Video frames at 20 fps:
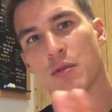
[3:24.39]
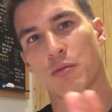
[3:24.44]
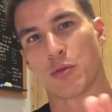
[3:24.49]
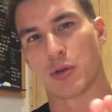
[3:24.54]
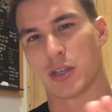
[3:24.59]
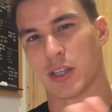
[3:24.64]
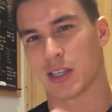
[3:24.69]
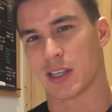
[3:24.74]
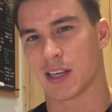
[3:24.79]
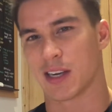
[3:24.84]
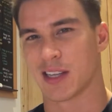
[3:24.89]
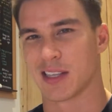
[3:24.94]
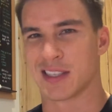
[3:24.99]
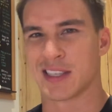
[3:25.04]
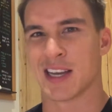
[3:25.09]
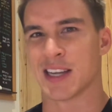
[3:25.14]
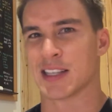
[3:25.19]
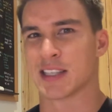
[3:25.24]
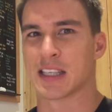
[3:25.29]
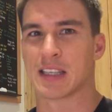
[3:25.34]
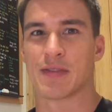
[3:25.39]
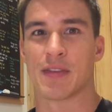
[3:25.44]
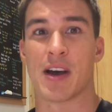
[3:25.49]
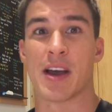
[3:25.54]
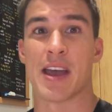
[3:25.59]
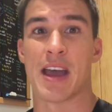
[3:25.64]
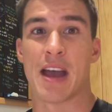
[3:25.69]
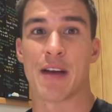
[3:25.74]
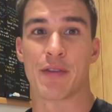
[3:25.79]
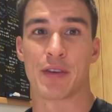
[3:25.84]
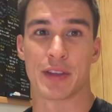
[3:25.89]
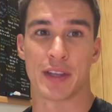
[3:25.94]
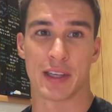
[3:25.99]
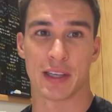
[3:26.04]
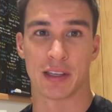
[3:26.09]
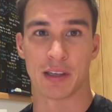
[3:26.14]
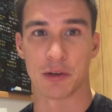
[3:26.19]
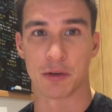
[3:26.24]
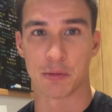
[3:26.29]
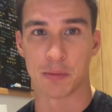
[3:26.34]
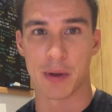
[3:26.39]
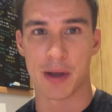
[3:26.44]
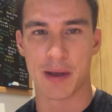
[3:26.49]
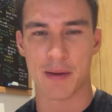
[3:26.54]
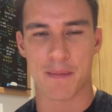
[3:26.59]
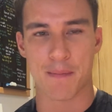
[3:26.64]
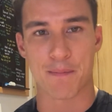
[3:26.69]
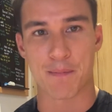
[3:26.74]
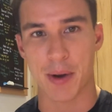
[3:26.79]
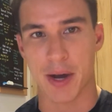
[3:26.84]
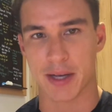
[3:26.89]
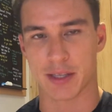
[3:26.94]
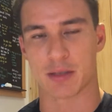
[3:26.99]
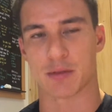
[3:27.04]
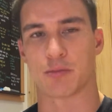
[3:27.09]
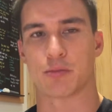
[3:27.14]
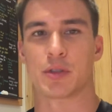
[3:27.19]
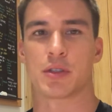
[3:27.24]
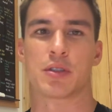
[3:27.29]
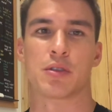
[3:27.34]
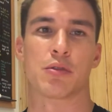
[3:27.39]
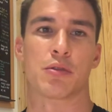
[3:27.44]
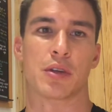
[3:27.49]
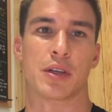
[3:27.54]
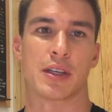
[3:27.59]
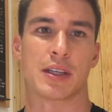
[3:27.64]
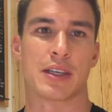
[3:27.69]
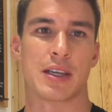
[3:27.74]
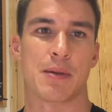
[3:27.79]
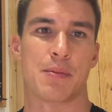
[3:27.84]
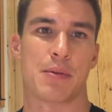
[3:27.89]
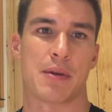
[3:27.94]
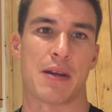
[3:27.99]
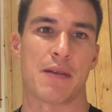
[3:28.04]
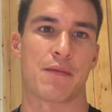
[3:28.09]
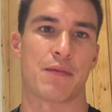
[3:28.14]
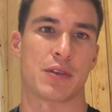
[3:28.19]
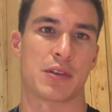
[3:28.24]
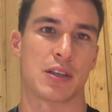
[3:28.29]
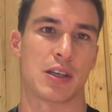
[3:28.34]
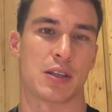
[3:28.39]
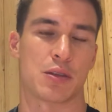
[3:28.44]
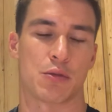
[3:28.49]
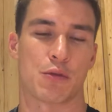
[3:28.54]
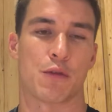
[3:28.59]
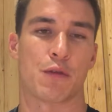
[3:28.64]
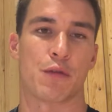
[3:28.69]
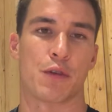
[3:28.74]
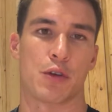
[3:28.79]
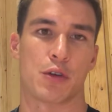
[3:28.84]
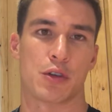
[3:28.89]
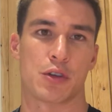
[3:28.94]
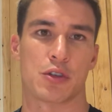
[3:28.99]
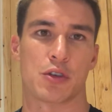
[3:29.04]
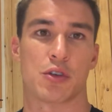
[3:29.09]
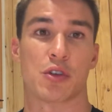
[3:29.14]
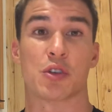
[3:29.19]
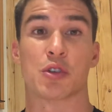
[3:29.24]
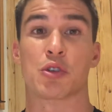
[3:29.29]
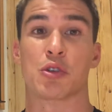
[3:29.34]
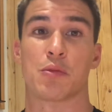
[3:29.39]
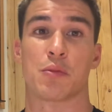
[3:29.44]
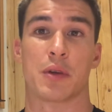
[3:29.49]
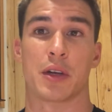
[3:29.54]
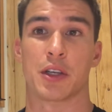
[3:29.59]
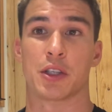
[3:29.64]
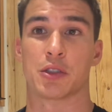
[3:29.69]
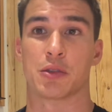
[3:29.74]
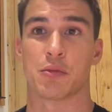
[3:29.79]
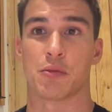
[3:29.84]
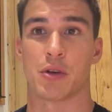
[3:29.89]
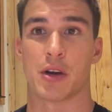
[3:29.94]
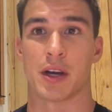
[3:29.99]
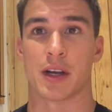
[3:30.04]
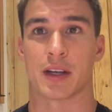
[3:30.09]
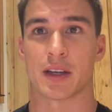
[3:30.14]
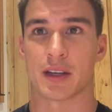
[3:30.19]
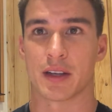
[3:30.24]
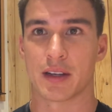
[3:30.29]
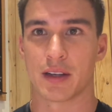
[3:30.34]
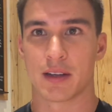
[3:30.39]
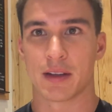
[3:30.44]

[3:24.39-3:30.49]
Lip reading: we're just going to intensify everything a little bit, but we're still going to keep an emphasis or a focus on accumulation work.